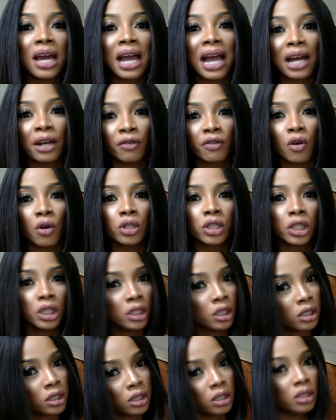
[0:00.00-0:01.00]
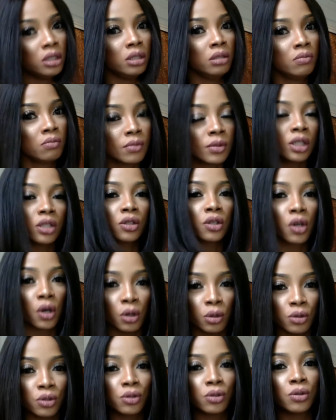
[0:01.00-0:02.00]
And of course, DC,
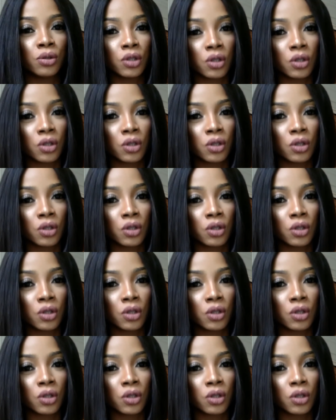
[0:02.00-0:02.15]
go to